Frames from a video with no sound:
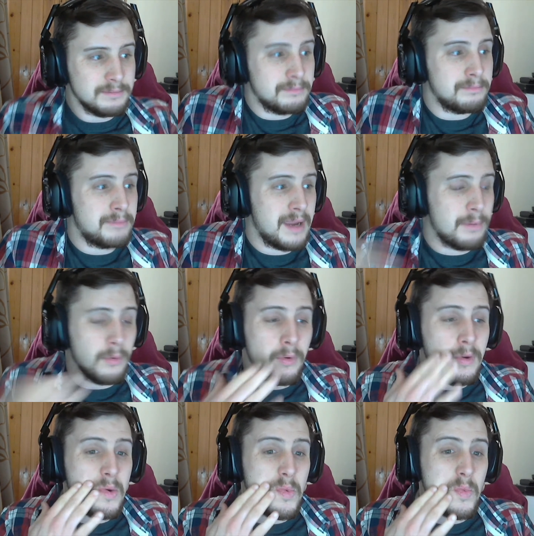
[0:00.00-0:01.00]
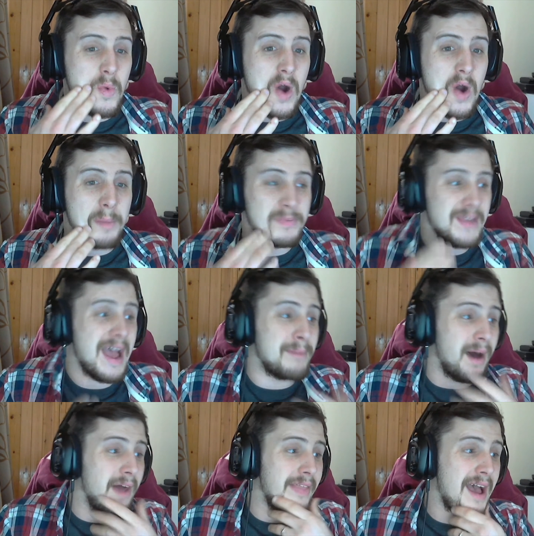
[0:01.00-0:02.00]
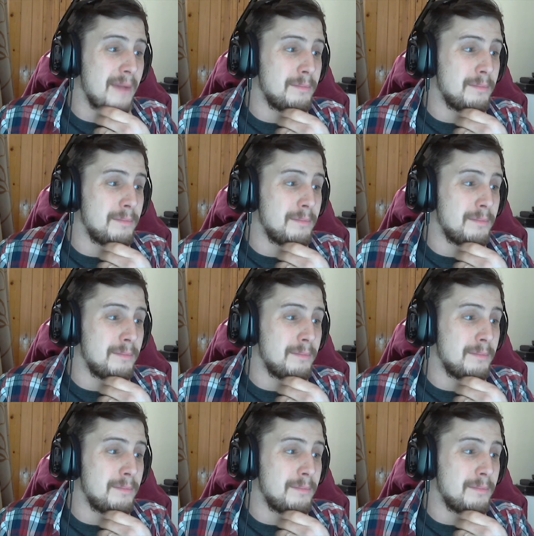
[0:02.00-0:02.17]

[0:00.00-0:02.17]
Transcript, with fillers: people were upset about that.